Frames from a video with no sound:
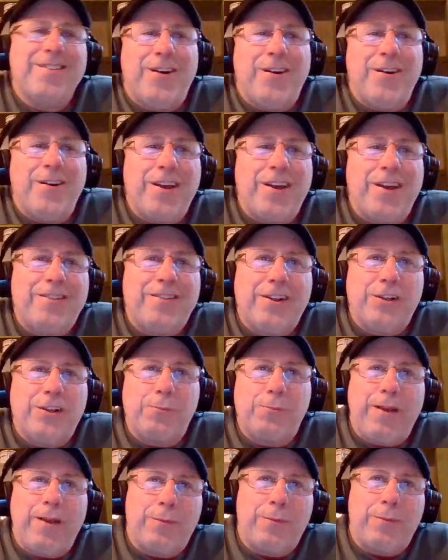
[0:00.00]
he's got to
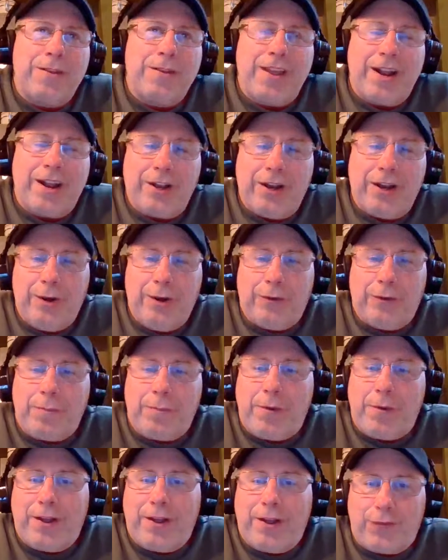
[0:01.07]
touch base and he's going to clear with his
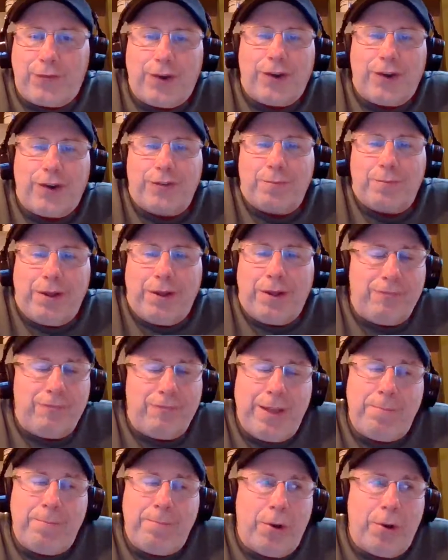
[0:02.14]
boss first, but
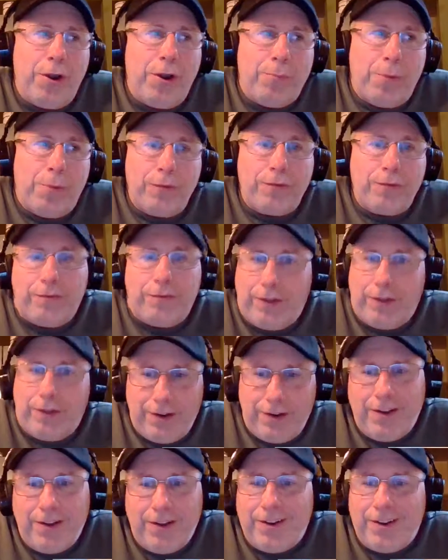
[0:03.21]
they burn most of it.
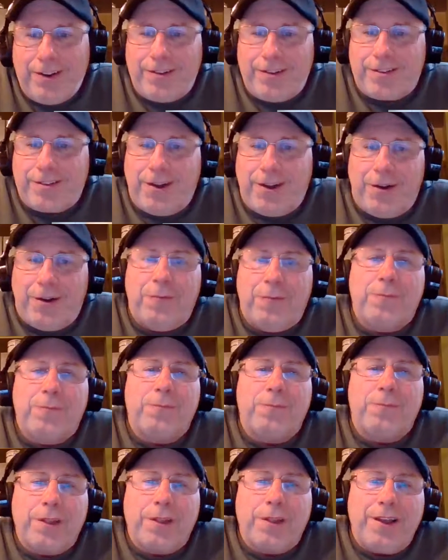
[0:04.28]
So
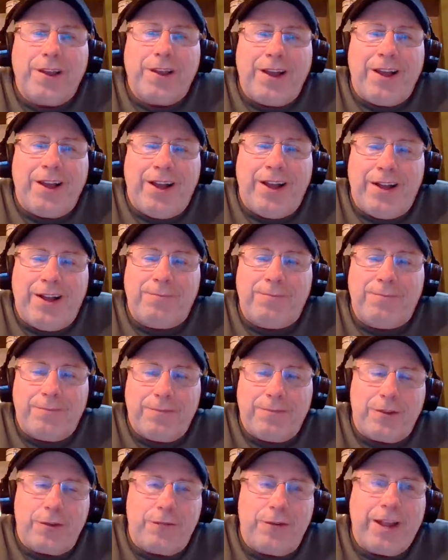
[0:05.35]

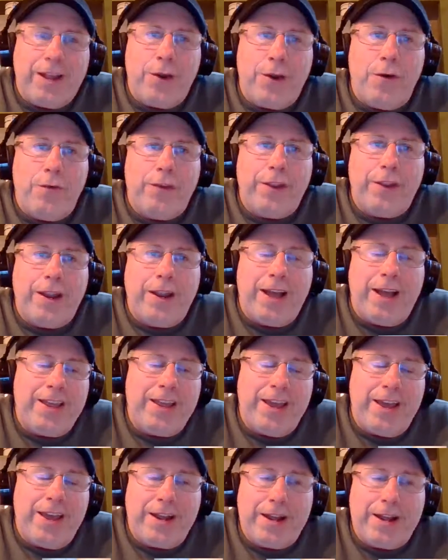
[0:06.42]
if I can go over there and I
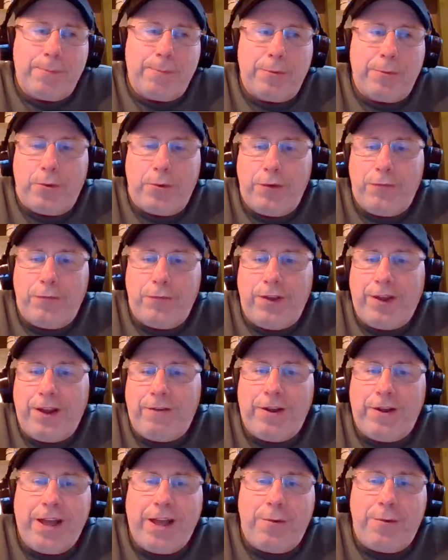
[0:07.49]
can get a couple of board feet
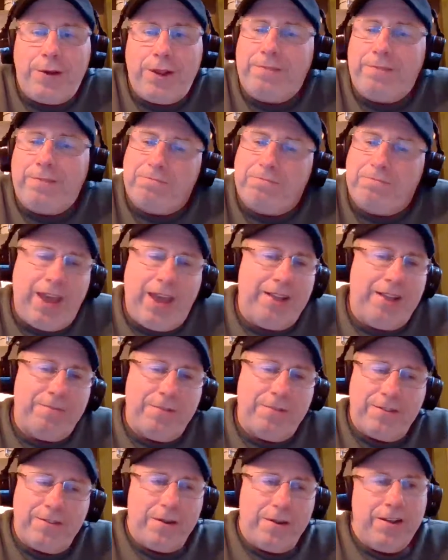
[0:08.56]
every now and then, hey,
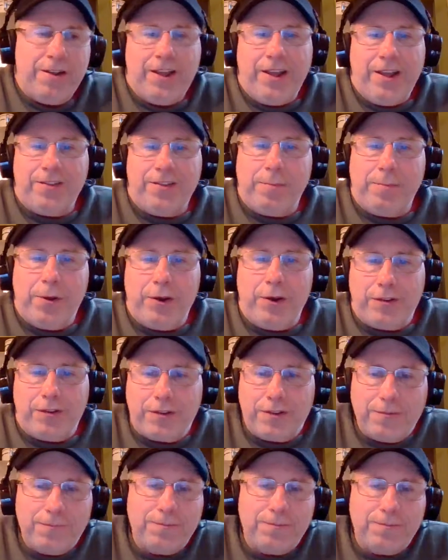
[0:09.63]
it's a
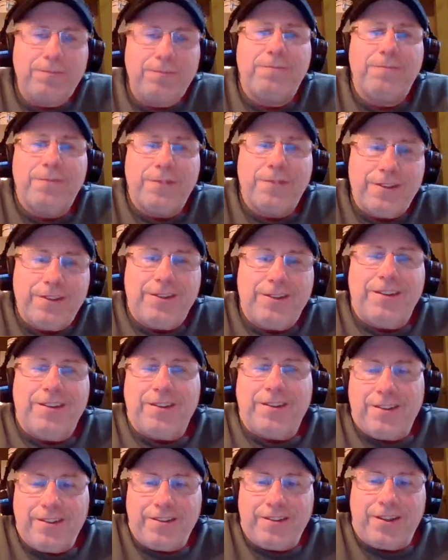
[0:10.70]
bonus.
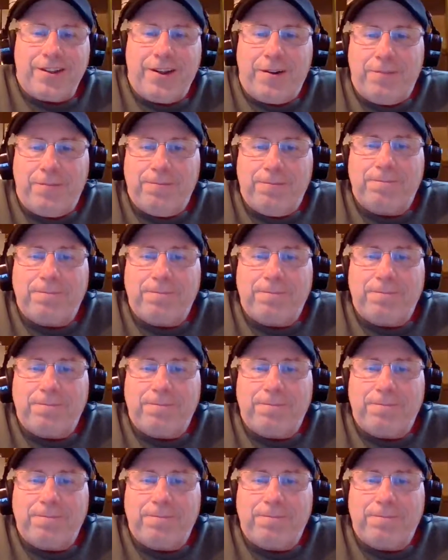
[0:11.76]
So